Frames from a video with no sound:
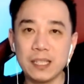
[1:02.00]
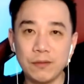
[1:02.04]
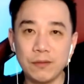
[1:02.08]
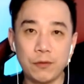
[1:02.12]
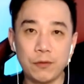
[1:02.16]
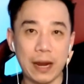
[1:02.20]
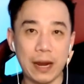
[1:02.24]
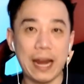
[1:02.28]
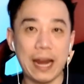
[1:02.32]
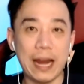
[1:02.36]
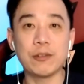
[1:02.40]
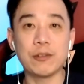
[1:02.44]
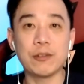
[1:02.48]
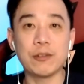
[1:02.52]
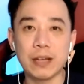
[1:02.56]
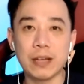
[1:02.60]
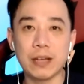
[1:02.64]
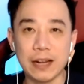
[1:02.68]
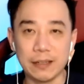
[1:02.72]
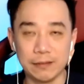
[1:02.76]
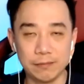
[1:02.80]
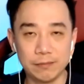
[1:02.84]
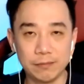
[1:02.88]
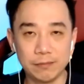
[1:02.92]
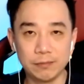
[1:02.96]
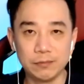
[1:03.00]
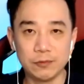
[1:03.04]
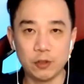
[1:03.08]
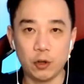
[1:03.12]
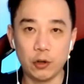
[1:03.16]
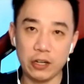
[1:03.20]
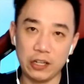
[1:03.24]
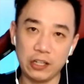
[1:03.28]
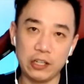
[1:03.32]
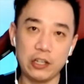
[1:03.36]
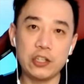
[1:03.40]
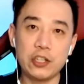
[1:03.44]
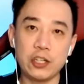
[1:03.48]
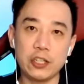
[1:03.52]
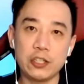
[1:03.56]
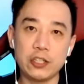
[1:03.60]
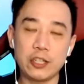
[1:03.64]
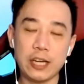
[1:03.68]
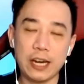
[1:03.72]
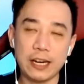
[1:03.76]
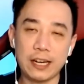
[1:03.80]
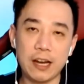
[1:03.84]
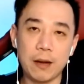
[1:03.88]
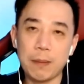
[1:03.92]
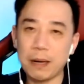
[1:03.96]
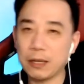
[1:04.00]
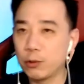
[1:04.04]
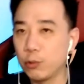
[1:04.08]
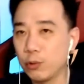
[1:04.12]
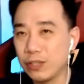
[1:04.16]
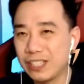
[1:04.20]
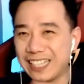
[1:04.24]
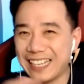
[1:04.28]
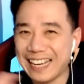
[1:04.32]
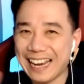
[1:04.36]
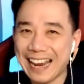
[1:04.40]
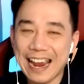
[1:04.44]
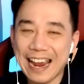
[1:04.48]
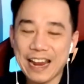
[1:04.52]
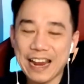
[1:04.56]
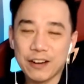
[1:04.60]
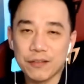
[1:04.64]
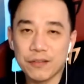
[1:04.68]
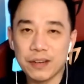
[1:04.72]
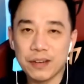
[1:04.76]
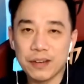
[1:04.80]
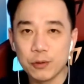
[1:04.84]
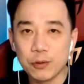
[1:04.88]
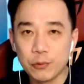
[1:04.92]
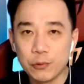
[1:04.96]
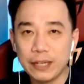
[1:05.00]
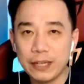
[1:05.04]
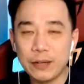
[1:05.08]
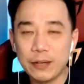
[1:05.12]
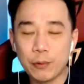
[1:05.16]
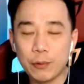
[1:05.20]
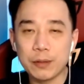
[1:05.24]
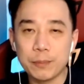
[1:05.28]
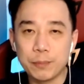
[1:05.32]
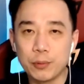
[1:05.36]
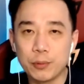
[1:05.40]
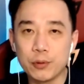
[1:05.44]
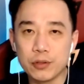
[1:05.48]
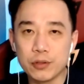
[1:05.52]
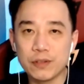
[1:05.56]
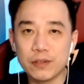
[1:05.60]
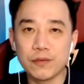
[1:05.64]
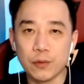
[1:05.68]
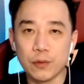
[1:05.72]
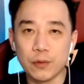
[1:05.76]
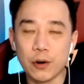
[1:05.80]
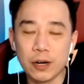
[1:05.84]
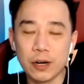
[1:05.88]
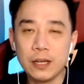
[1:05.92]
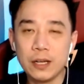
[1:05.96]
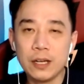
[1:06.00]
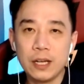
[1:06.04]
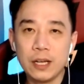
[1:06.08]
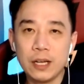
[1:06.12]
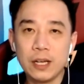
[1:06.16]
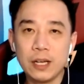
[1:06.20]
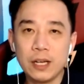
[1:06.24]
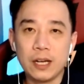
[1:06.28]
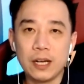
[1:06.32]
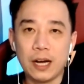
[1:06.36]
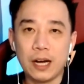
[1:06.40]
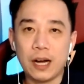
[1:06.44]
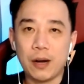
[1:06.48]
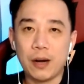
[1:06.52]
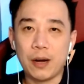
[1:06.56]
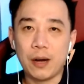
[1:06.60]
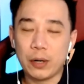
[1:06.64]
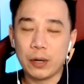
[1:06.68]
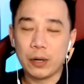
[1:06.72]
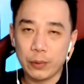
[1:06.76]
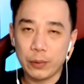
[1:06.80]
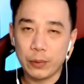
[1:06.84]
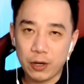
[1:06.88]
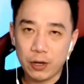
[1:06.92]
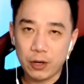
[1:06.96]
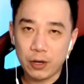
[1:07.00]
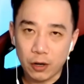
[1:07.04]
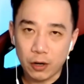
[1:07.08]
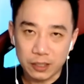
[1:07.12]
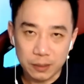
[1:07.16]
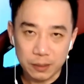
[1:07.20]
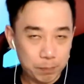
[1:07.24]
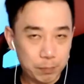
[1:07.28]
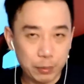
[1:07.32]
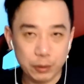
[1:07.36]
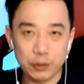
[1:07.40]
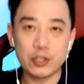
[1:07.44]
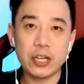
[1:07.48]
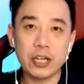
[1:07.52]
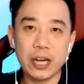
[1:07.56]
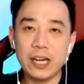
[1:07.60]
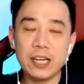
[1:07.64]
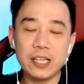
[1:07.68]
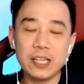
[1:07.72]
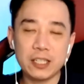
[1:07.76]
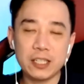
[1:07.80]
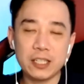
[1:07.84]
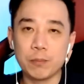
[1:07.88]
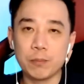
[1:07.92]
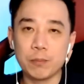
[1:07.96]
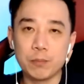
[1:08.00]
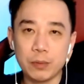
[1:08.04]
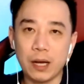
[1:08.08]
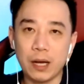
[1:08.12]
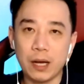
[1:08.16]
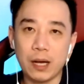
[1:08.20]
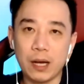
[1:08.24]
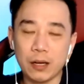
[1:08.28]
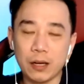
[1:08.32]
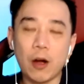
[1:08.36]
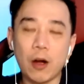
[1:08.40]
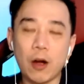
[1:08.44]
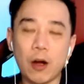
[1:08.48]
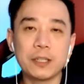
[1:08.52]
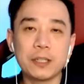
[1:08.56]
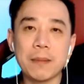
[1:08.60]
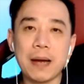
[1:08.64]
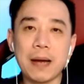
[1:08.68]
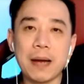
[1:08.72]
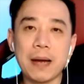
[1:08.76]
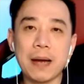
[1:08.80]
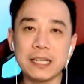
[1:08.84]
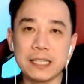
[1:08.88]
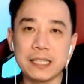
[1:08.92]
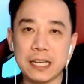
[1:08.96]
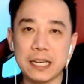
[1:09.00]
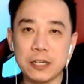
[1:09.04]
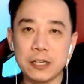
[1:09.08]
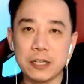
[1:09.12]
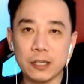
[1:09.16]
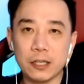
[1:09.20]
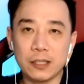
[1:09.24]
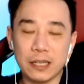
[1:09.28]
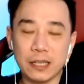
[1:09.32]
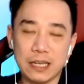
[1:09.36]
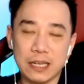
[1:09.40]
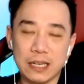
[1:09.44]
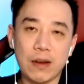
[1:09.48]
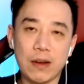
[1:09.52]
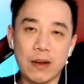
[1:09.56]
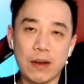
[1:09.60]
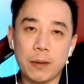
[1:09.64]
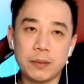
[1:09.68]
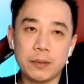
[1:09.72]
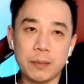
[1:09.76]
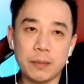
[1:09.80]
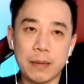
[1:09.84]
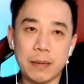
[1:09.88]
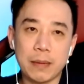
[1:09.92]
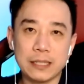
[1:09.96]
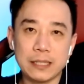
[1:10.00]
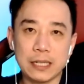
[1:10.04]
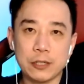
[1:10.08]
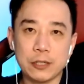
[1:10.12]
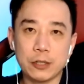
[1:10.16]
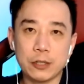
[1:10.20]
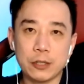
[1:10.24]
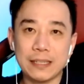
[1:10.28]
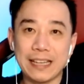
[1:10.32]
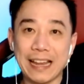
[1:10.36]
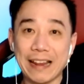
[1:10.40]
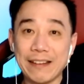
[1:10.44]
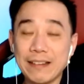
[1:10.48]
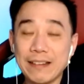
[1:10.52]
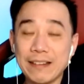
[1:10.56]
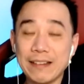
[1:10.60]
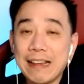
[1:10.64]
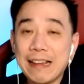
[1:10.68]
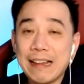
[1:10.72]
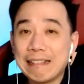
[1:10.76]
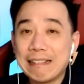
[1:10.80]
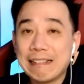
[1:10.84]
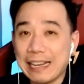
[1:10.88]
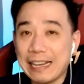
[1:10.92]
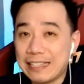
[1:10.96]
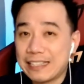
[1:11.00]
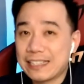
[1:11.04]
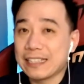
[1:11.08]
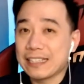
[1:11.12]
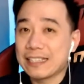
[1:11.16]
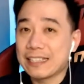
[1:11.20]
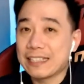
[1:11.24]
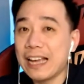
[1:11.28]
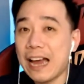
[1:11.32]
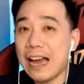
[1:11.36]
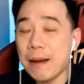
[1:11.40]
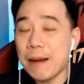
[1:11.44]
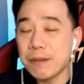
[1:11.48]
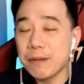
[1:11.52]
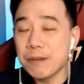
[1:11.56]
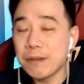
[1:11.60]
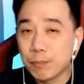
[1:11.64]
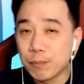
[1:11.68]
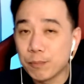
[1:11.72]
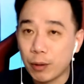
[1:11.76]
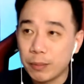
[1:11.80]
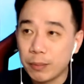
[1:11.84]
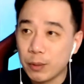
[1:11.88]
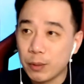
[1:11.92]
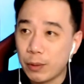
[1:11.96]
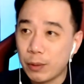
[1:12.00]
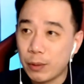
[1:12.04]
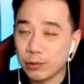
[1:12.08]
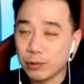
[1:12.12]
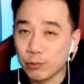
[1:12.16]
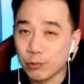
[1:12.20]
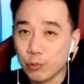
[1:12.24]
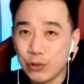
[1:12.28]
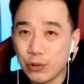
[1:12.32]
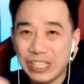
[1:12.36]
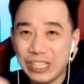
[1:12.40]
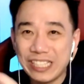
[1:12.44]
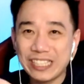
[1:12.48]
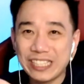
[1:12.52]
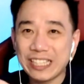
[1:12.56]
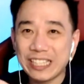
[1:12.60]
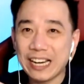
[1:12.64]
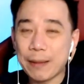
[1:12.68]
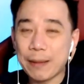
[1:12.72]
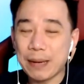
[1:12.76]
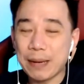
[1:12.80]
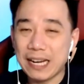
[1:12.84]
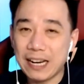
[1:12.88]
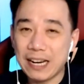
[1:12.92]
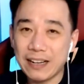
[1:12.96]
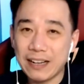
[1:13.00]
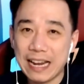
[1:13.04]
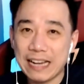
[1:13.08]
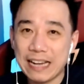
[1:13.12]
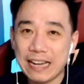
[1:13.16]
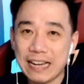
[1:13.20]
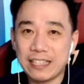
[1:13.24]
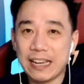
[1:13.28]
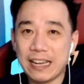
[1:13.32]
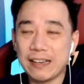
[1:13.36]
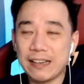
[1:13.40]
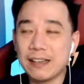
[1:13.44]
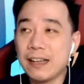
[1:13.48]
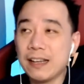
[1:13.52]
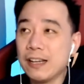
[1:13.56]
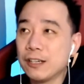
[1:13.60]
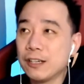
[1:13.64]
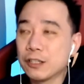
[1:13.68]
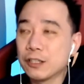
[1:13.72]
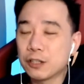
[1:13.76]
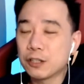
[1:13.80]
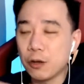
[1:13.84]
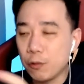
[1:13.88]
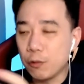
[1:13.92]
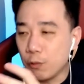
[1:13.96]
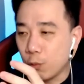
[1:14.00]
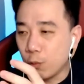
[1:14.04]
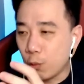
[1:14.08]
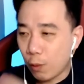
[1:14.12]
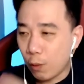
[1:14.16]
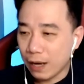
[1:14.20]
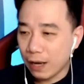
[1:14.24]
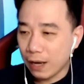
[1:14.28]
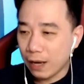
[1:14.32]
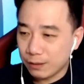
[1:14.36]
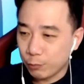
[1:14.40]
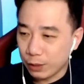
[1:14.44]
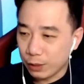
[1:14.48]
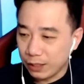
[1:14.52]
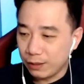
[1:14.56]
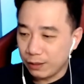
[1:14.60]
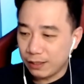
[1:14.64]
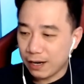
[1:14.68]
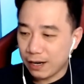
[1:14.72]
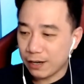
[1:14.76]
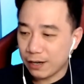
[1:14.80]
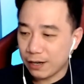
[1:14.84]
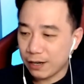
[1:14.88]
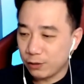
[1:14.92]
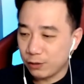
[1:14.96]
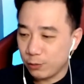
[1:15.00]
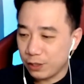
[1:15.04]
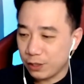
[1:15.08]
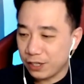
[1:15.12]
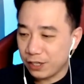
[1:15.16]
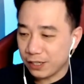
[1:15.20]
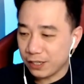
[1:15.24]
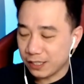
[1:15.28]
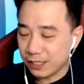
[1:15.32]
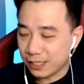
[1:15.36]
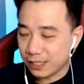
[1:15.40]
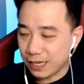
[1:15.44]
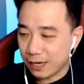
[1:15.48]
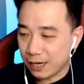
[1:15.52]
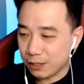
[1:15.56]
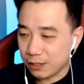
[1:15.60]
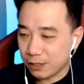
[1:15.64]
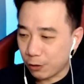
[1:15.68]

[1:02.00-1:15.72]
for add to cart or initial checkout, but towards the end of it, you really want to push for what do we call the purchase optimization, the event optimization. Then that's the time you probably want to reset up another ad set. So what we got to do here is that,